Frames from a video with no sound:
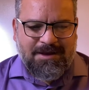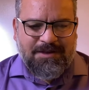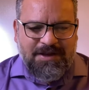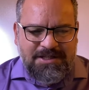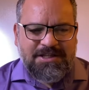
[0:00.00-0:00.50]

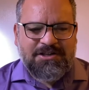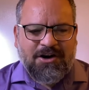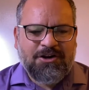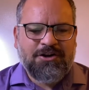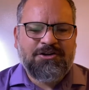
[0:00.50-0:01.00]
This is
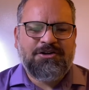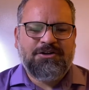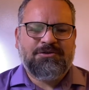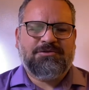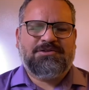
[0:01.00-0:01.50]
our good
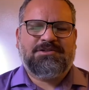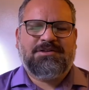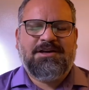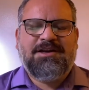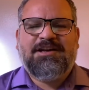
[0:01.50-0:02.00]
news.
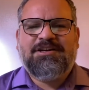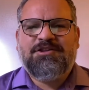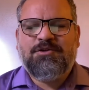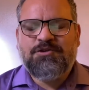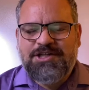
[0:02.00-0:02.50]

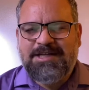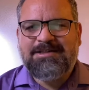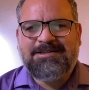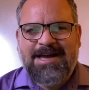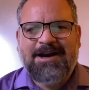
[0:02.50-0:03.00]
Through
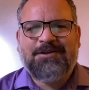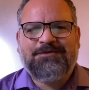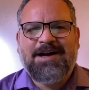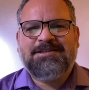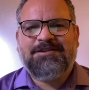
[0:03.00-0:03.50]
Jesus'
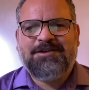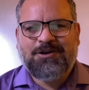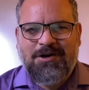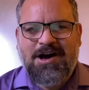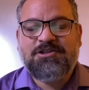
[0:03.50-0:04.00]
sacrifice on the
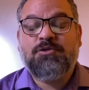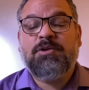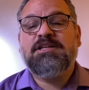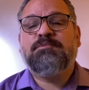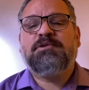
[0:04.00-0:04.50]
cross, through
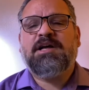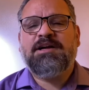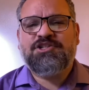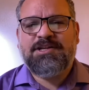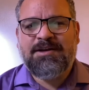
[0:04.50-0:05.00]
his
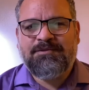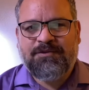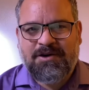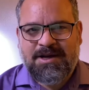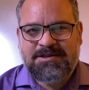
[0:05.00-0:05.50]
blood shed
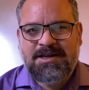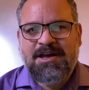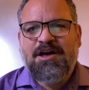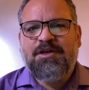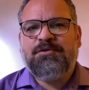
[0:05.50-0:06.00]
for us,
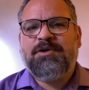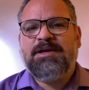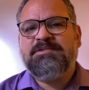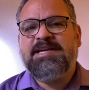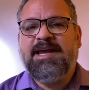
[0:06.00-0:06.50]
through
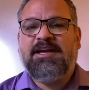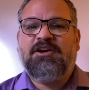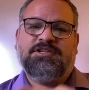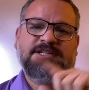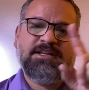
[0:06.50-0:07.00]
him taking
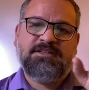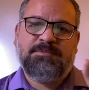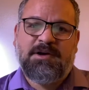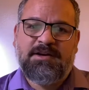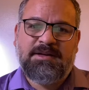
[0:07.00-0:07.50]
our sins
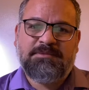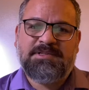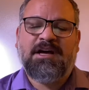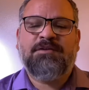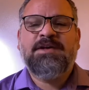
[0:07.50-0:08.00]
upon
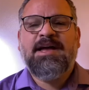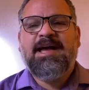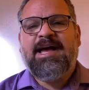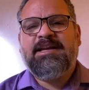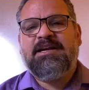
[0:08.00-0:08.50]
himself,
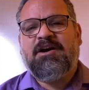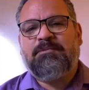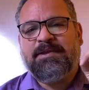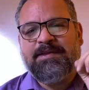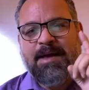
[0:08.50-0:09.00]
and in, our,
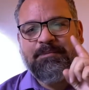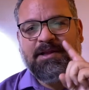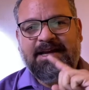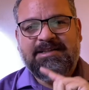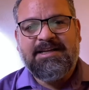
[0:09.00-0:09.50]
in that
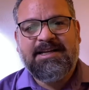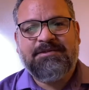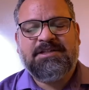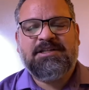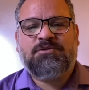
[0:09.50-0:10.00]
place he
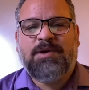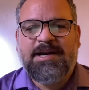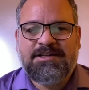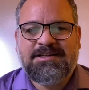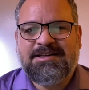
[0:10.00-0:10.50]
gives us his
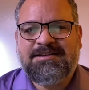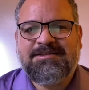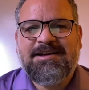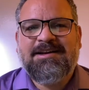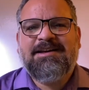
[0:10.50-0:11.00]
righteousness.